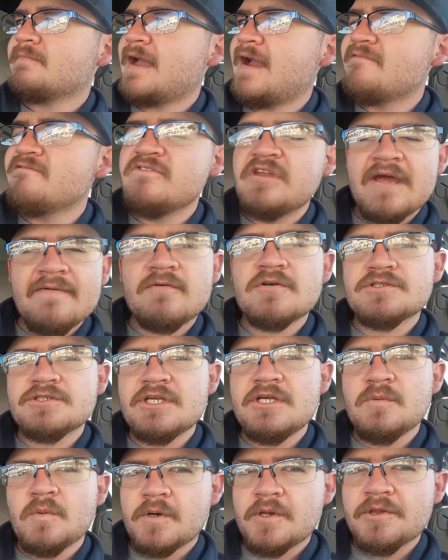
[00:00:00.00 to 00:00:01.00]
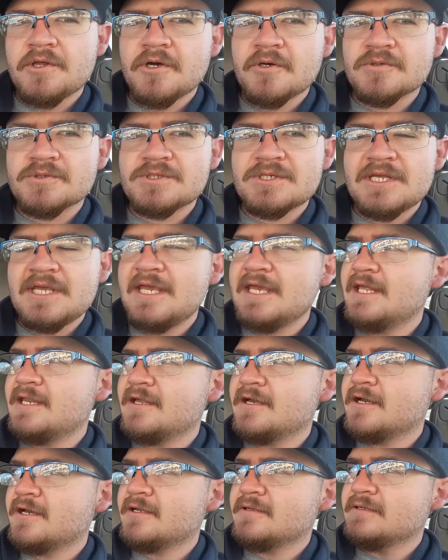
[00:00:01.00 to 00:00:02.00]
I've never seen one of those in
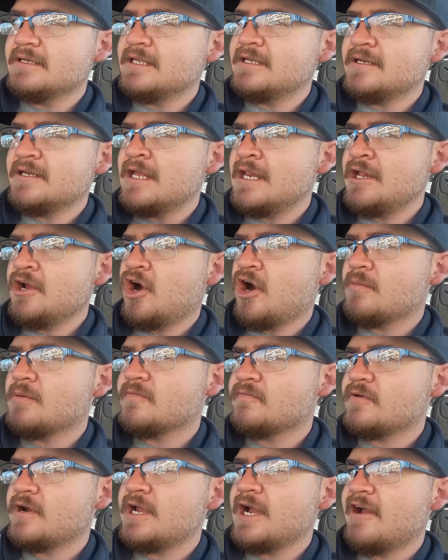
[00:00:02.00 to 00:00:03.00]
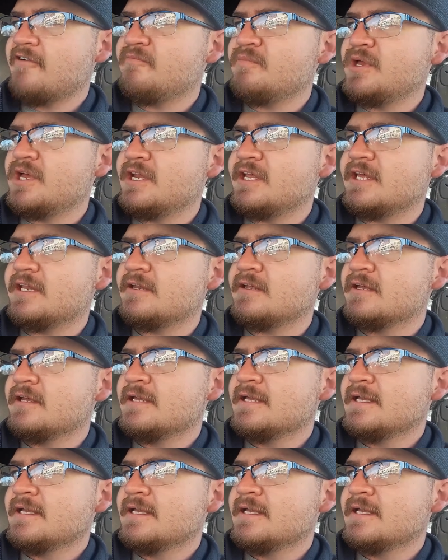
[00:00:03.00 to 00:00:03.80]
any Harbor Freight I've been in.